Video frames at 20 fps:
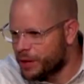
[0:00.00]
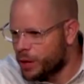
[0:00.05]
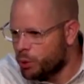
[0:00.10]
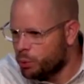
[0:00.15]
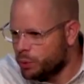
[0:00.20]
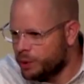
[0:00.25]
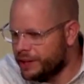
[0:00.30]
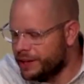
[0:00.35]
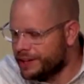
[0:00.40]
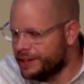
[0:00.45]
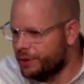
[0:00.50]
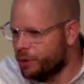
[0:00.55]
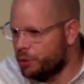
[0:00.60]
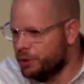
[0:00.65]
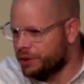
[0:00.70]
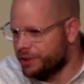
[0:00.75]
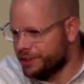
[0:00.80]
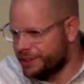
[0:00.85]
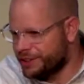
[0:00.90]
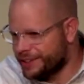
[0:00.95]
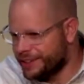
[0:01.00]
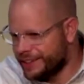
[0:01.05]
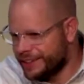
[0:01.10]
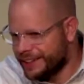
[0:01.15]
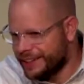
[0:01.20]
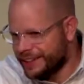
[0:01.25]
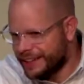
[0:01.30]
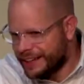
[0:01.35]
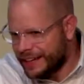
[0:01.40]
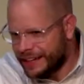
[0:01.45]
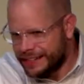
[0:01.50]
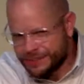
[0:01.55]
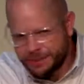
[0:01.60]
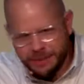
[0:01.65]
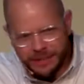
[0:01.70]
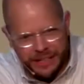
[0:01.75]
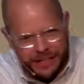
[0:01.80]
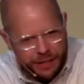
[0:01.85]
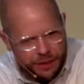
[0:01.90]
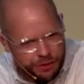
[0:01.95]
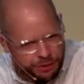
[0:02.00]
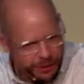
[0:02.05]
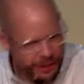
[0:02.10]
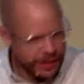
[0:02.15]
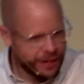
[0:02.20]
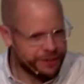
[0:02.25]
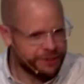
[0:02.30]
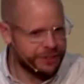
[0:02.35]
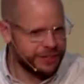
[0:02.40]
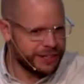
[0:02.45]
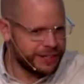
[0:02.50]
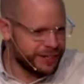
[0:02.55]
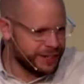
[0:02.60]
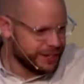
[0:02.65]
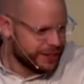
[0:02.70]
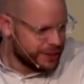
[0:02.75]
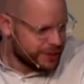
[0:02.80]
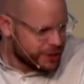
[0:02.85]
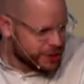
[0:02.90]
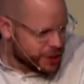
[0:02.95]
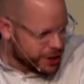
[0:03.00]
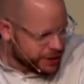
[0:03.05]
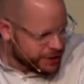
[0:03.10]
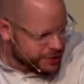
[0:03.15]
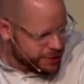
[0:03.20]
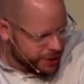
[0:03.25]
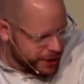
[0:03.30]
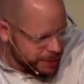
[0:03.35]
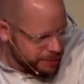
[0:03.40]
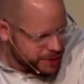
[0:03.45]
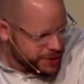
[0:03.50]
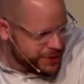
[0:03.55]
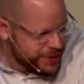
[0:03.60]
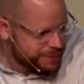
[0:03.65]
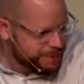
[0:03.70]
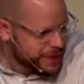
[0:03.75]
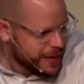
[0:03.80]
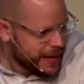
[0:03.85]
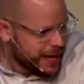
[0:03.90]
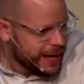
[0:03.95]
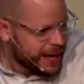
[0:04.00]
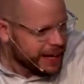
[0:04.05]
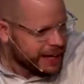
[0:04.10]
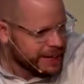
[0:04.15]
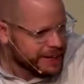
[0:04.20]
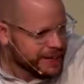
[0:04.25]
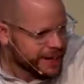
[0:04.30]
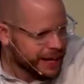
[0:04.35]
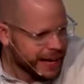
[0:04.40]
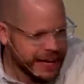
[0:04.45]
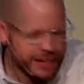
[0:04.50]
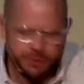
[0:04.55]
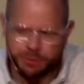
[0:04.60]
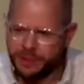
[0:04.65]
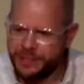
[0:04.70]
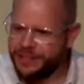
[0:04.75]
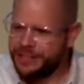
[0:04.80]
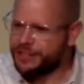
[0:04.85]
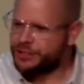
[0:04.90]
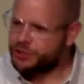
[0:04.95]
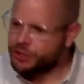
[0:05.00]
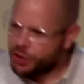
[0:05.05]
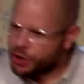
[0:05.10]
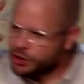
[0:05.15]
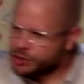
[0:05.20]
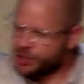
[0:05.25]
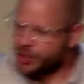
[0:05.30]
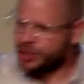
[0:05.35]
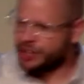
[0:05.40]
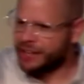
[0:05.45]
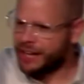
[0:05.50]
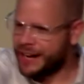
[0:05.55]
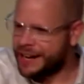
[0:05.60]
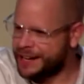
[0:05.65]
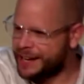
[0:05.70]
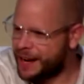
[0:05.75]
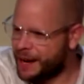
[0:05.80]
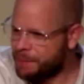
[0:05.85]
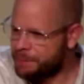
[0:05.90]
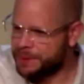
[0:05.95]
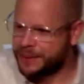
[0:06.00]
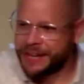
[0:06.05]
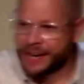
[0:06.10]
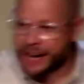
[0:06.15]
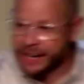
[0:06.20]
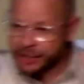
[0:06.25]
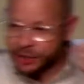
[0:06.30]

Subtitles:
We had ordered something like 300 chicken strips, and as we saw y'all line up, and then I